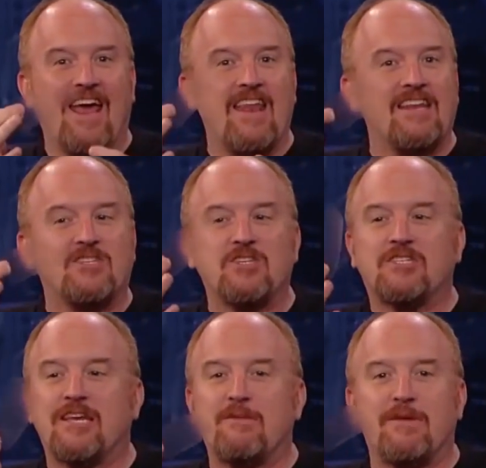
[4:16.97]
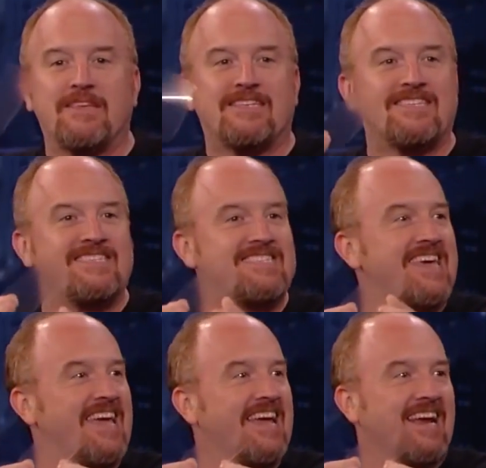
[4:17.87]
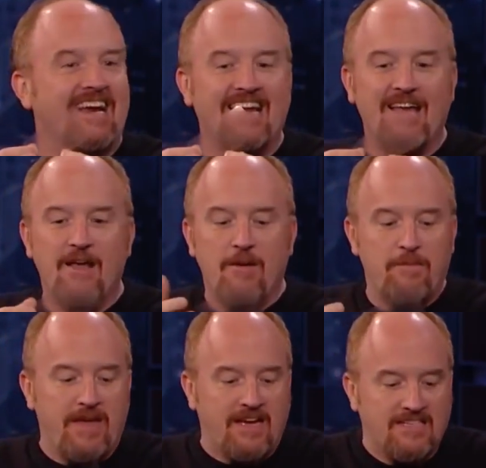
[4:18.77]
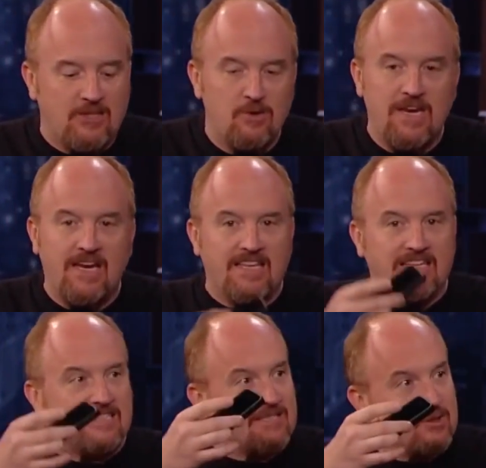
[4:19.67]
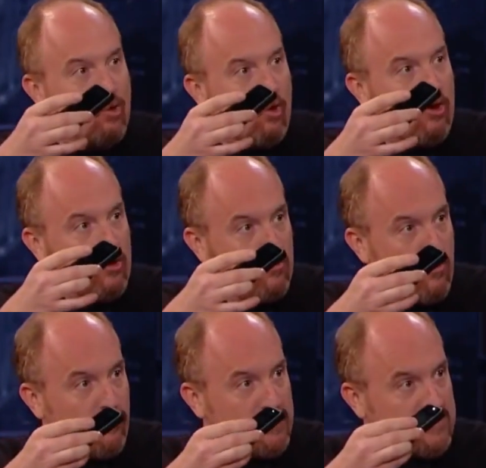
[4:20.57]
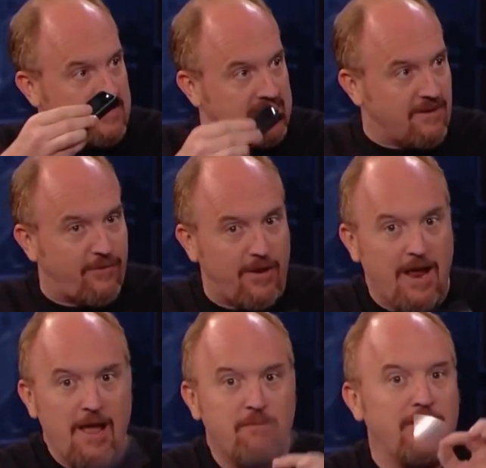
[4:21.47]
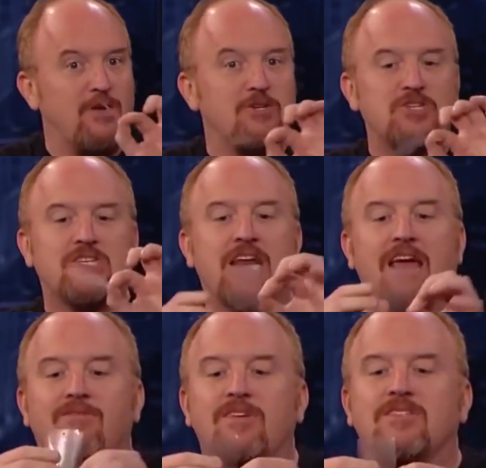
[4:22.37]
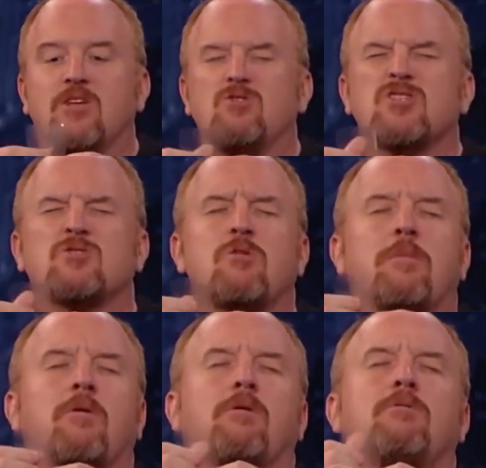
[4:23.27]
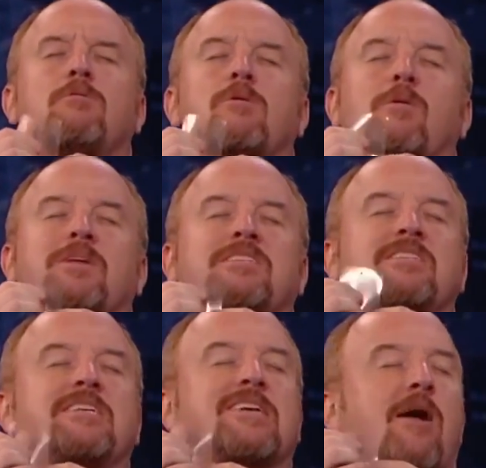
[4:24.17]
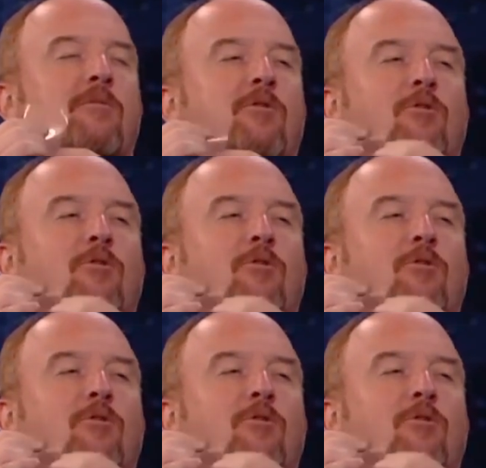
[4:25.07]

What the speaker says: and it's just gonna be this thing, because you need this to store all your movies and stuff on, but you're just gonna have this, and you just rub and go, ooh, I want to see Tom